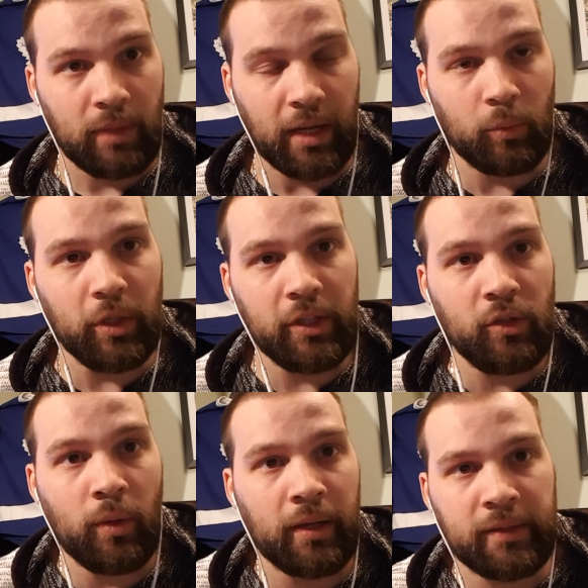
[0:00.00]
I really
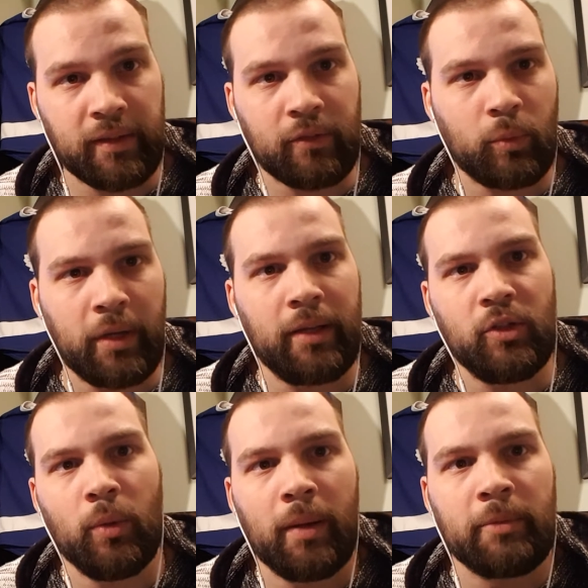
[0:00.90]
do, because that's what I
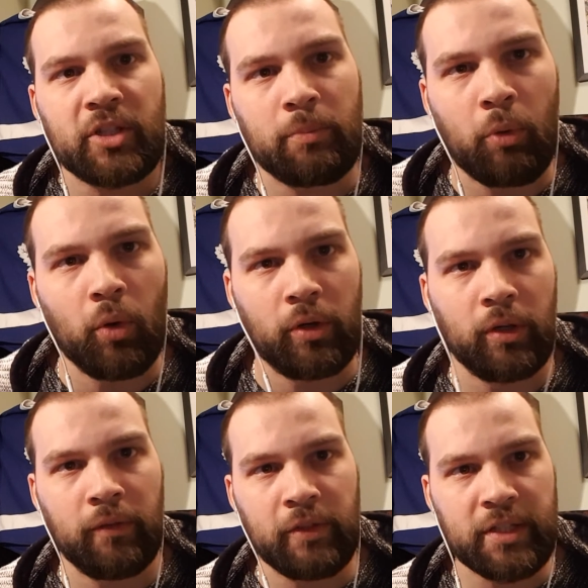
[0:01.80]
do. I'm a
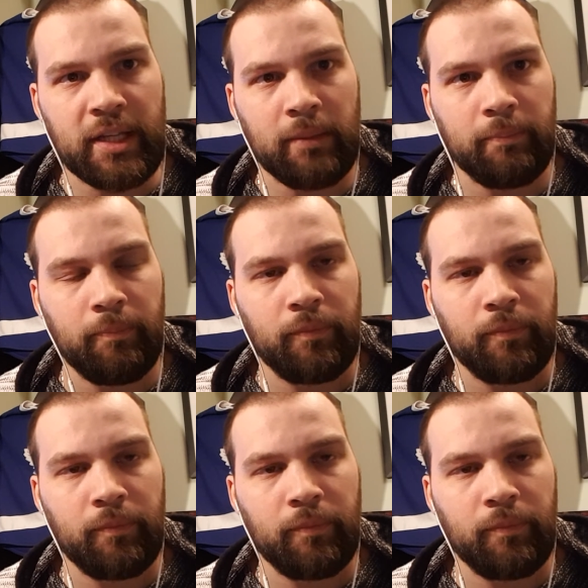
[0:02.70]
supporter of the team.